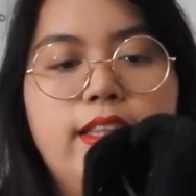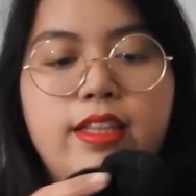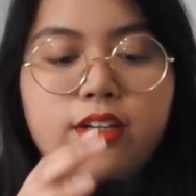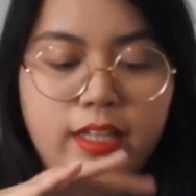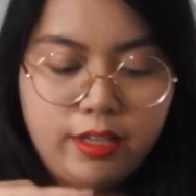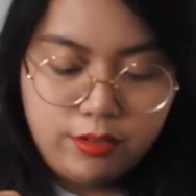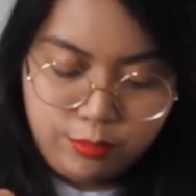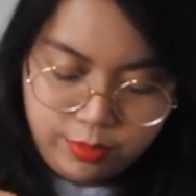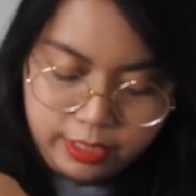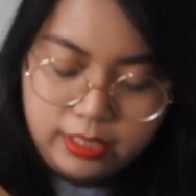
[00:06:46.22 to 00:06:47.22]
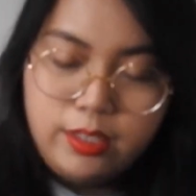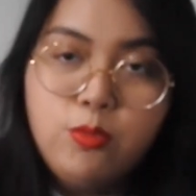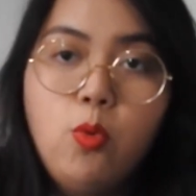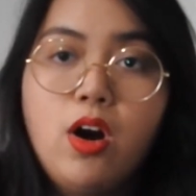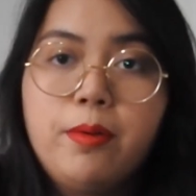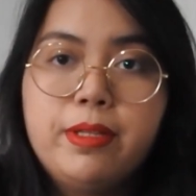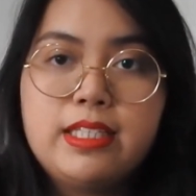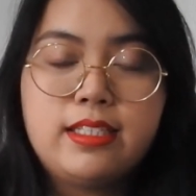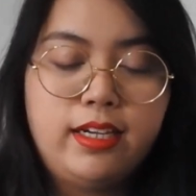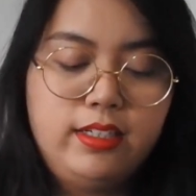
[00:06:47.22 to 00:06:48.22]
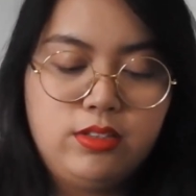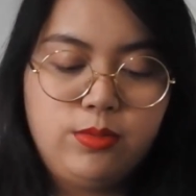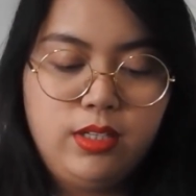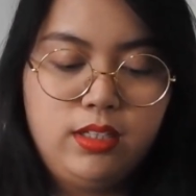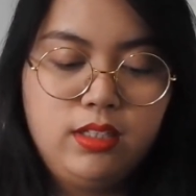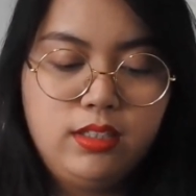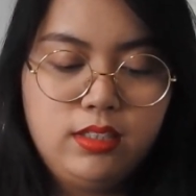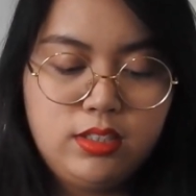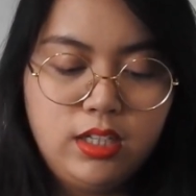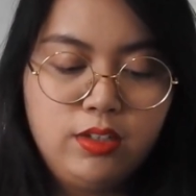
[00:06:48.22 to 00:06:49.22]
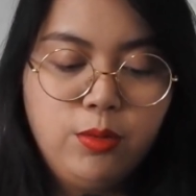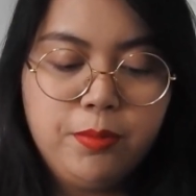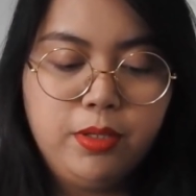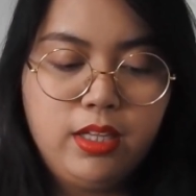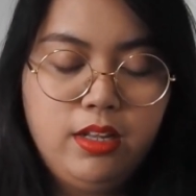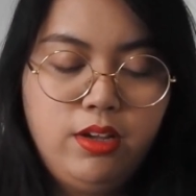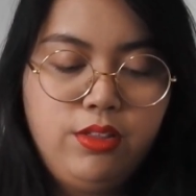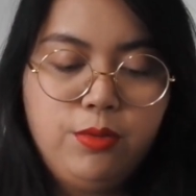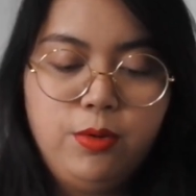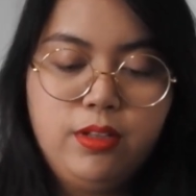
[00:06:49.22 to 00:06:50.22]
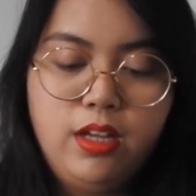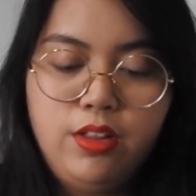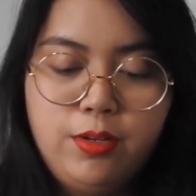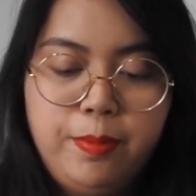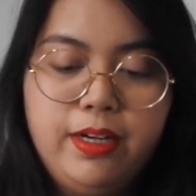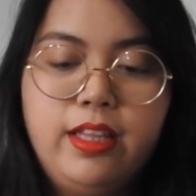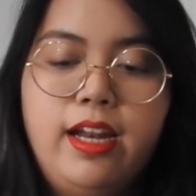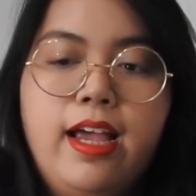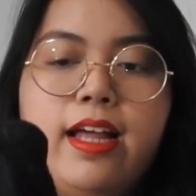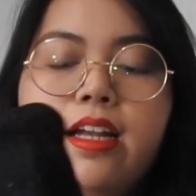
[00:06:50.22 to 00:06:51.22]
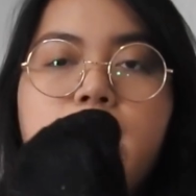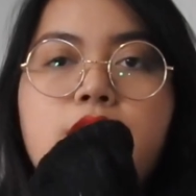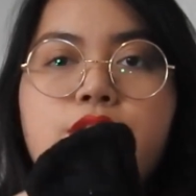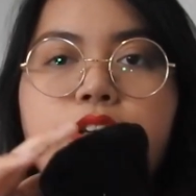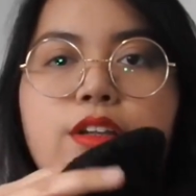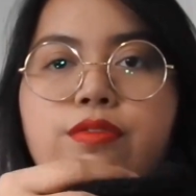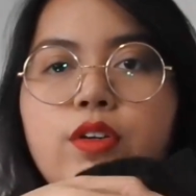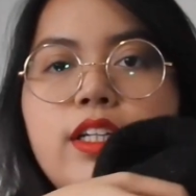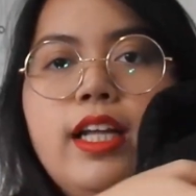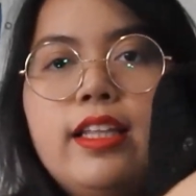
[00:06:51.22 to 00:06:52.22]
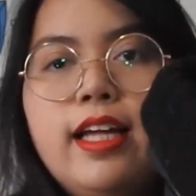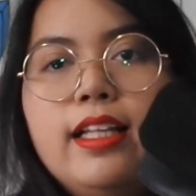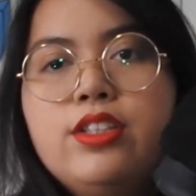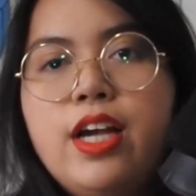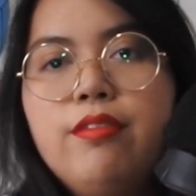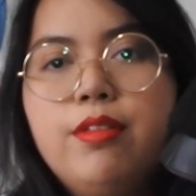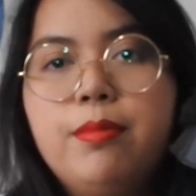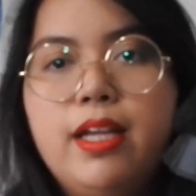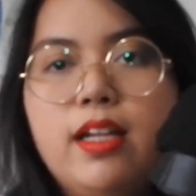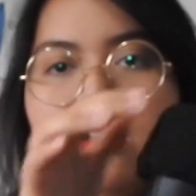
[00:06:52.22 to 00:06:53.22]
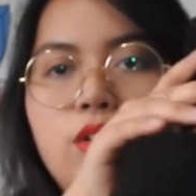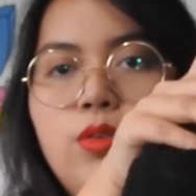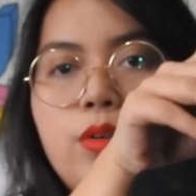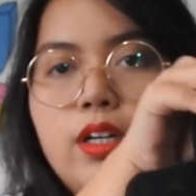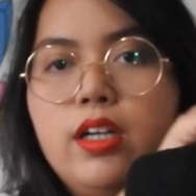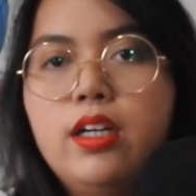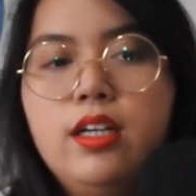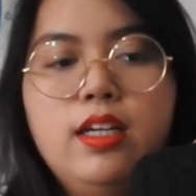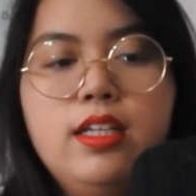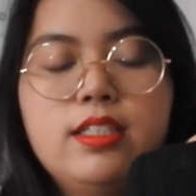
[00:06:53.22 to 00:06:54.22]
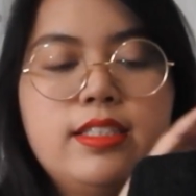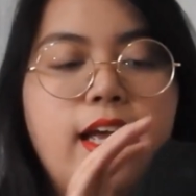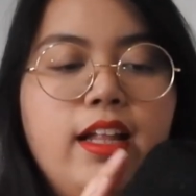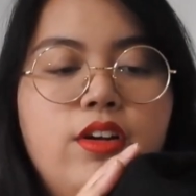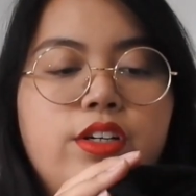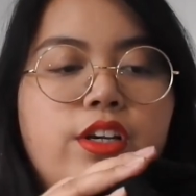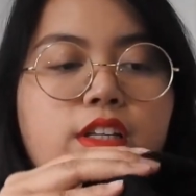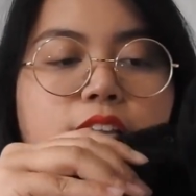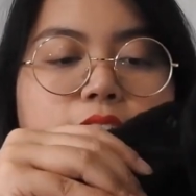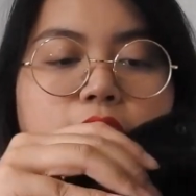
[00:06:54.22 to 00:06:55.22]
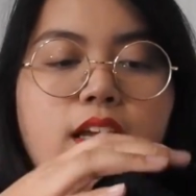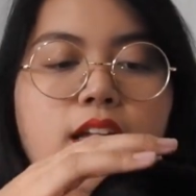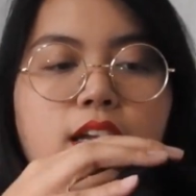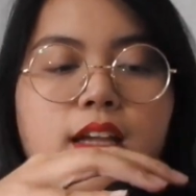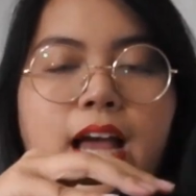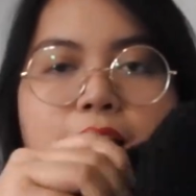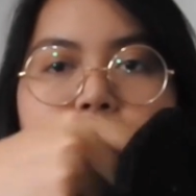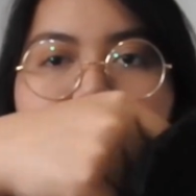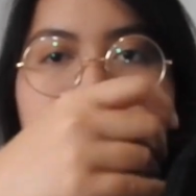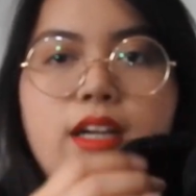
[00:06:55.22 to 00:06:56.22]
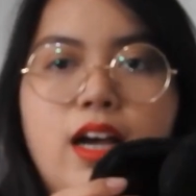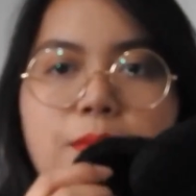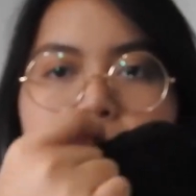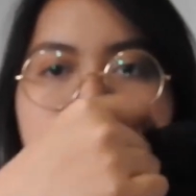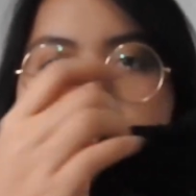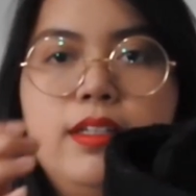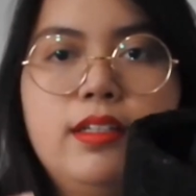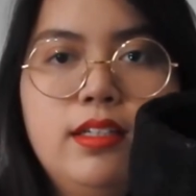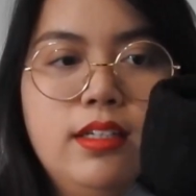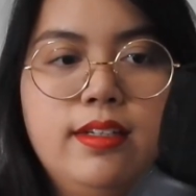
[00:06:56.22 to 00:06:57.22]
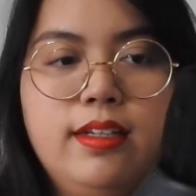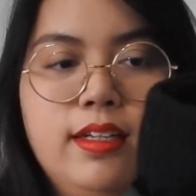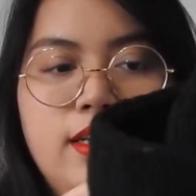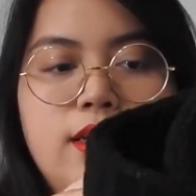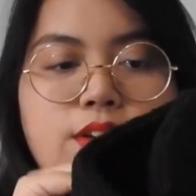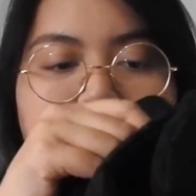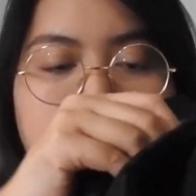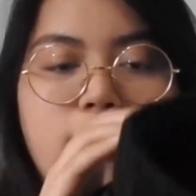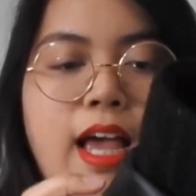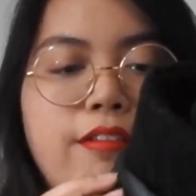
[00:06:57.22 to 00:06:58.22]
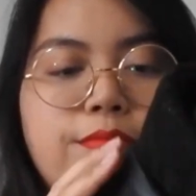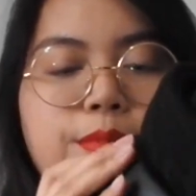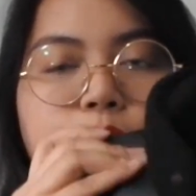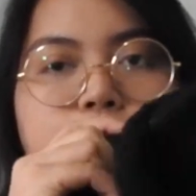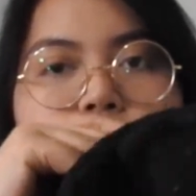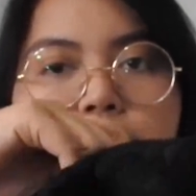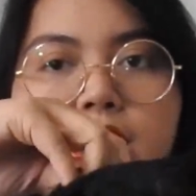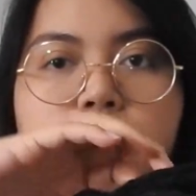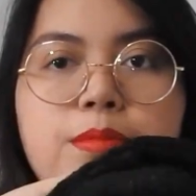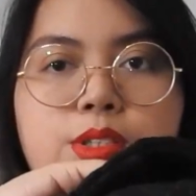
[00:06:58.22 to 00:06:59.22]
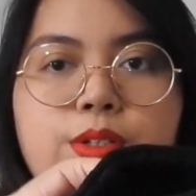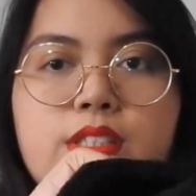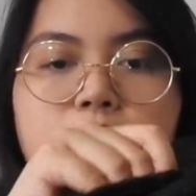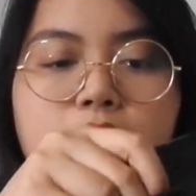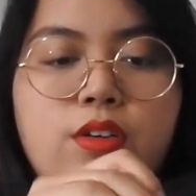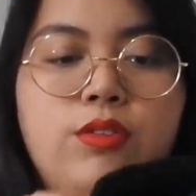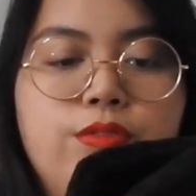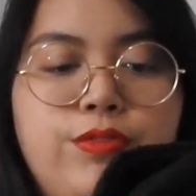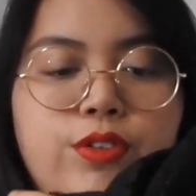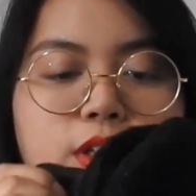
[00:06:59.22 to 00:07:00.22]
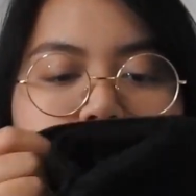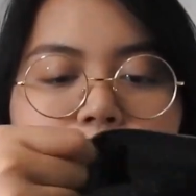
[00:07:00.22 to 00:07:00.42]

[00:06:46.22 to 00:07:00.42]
And they're like really warm inside as well. It's a lot warmer than the other pair that I had. So you can fold it like that to have them like a lower style, or you could like have one up, or that have both of it up so it's like full